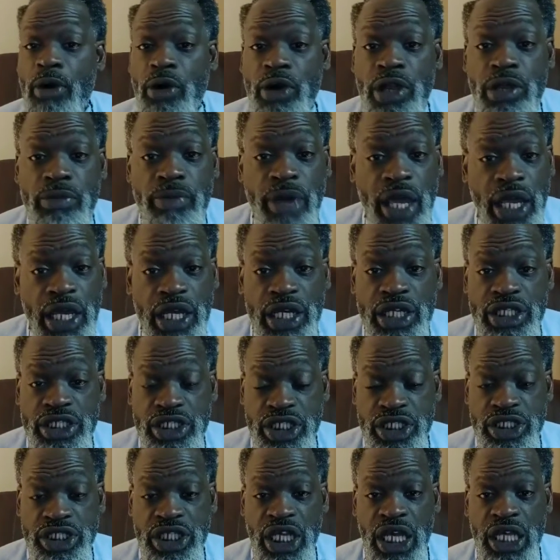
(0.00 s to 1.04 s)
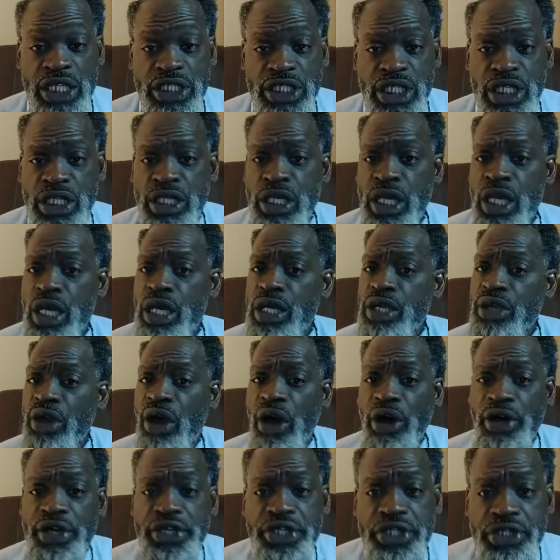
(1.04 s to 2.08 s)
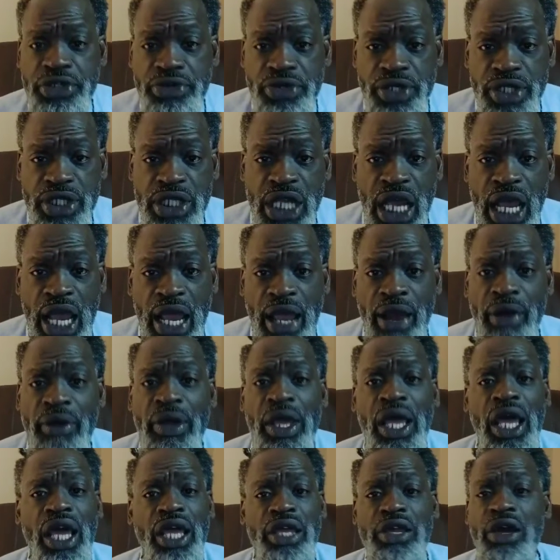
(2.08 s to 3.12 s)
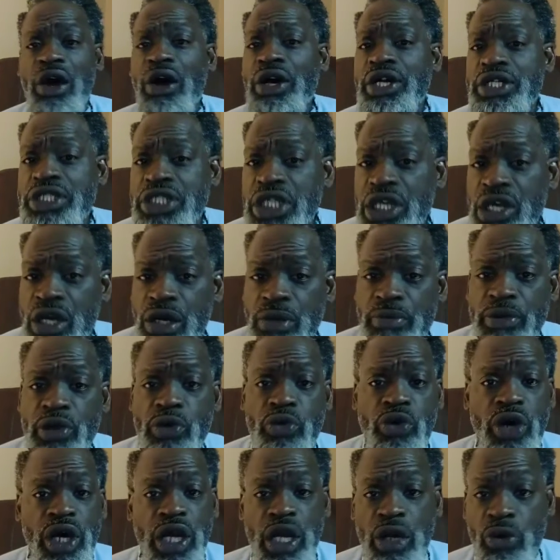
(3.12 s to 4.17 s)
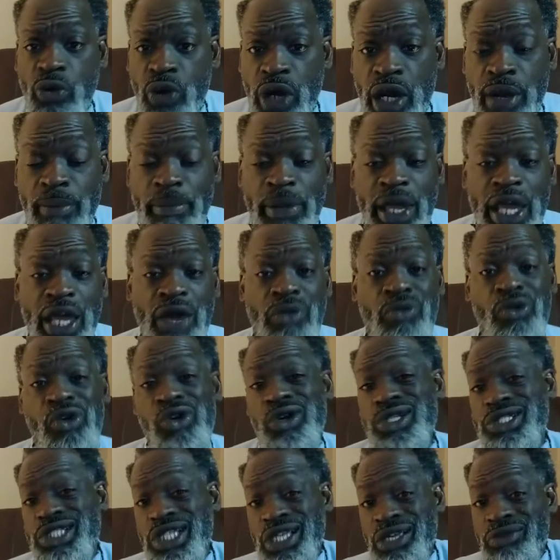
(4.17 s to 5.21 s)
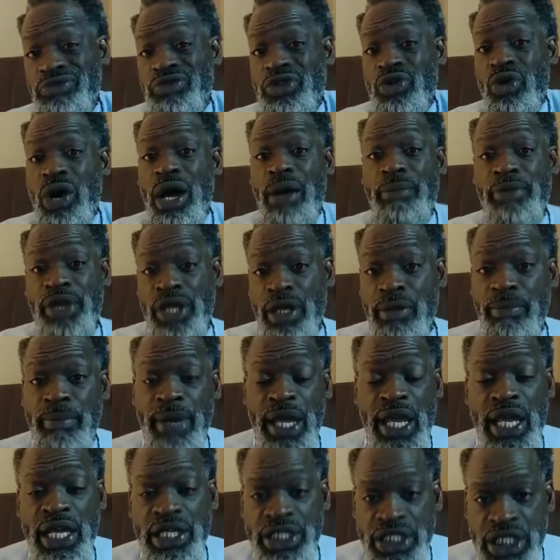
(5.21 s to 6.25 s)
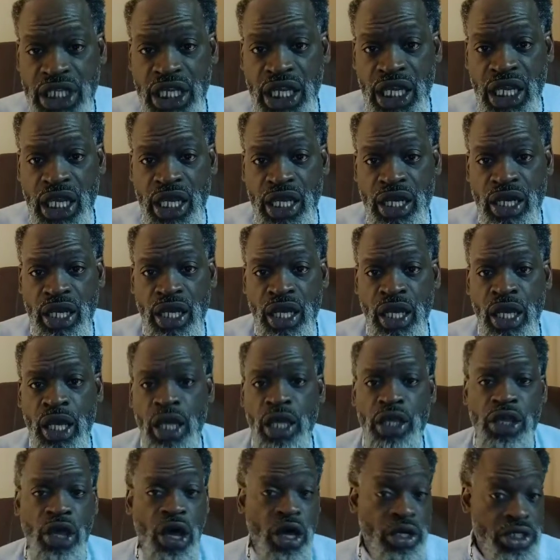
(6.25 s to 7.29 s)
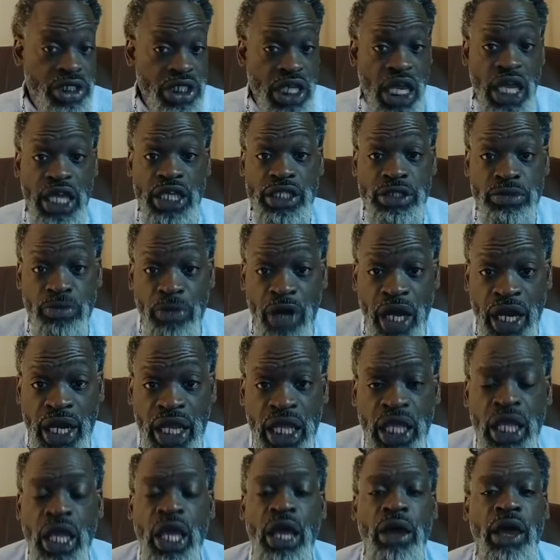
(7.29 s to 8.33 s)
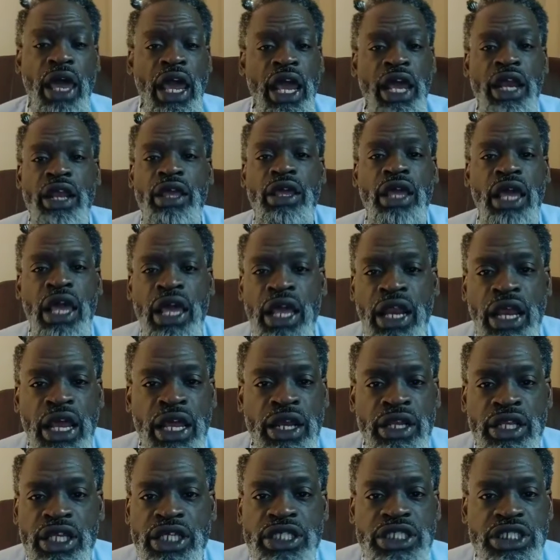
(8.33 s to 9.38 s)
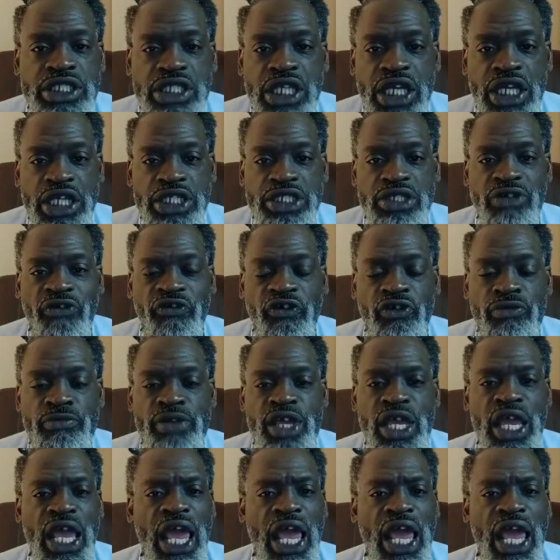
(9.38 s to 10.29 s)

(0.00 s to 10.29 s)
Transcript: making a suggestion. Y'all can shoot it down and y'all can tell me what a man wants, even though I'm in a man's skin. Y'all say it's money, and this is the issue for me.